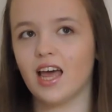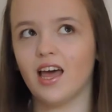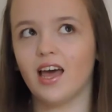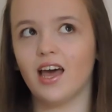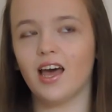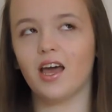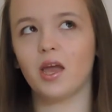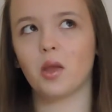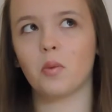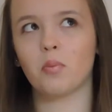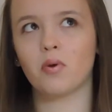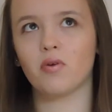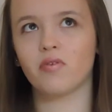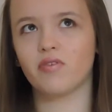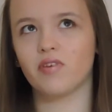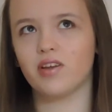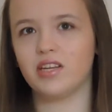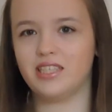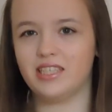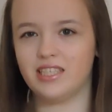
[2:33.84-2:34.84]
I
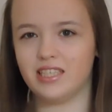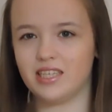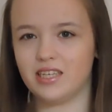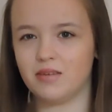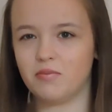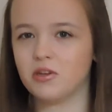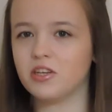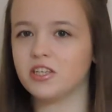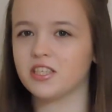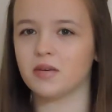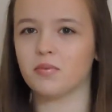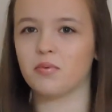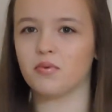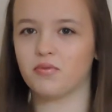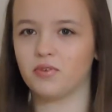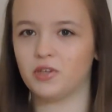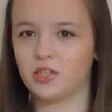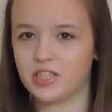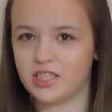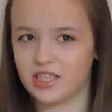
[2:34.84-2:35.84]
prefer dinner because I
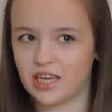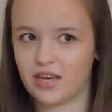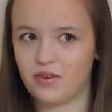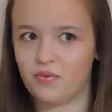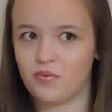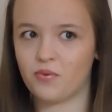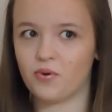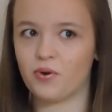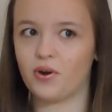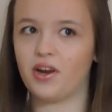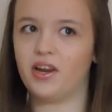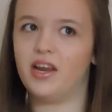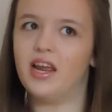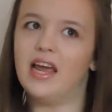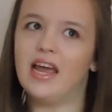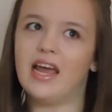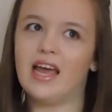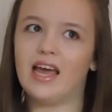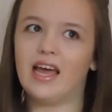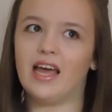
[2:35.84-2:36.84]
prefer savoury,
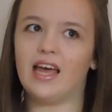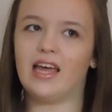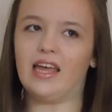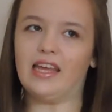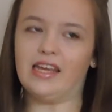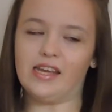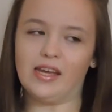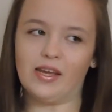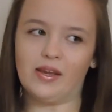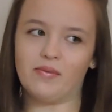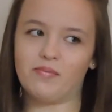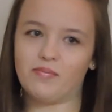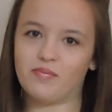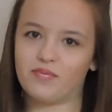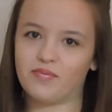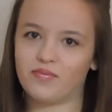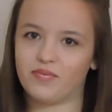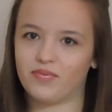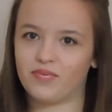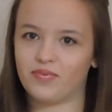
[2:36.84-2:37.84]
as
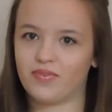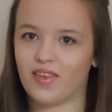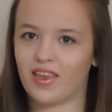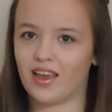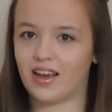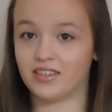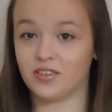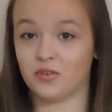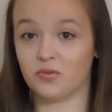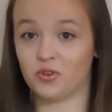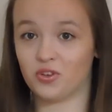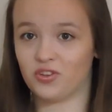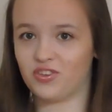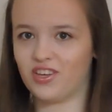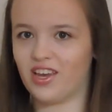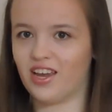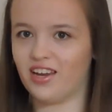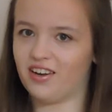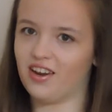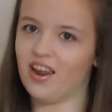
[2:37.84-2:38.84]
I've just
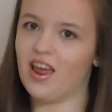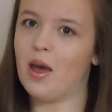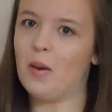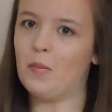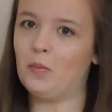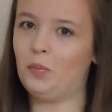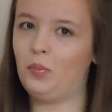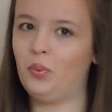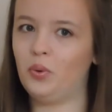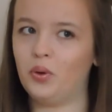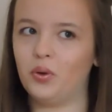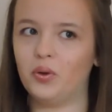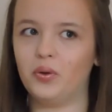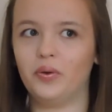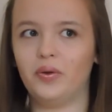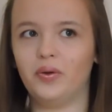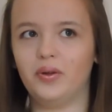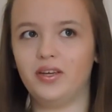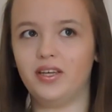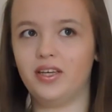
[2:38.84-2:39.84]
said, but
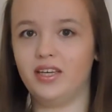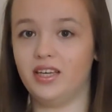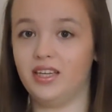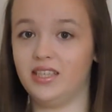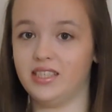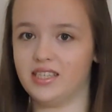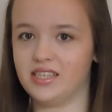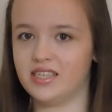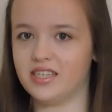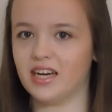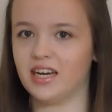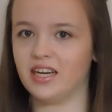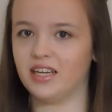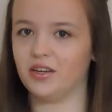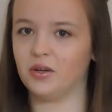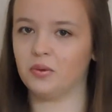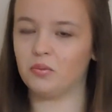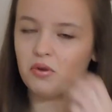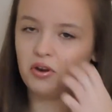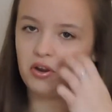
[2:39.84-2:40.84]
it's
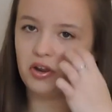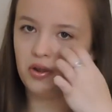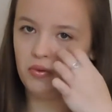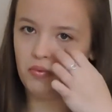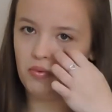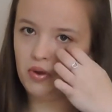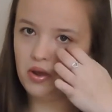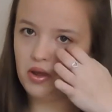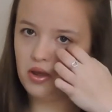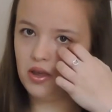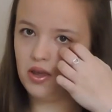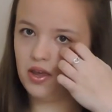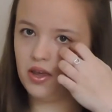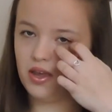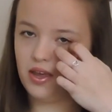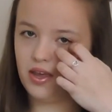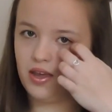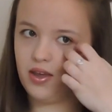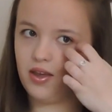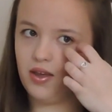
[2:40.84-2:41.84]
entirely up to you.
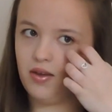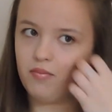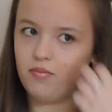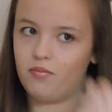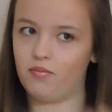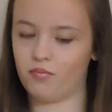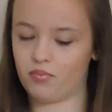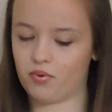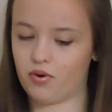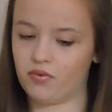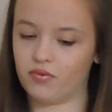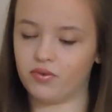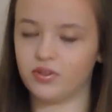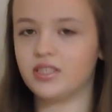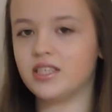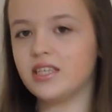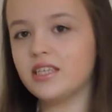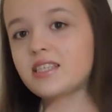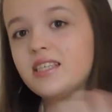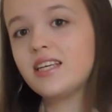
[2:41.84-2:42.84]

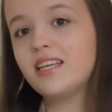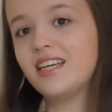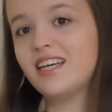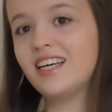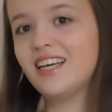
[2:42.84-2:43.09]
Preferences?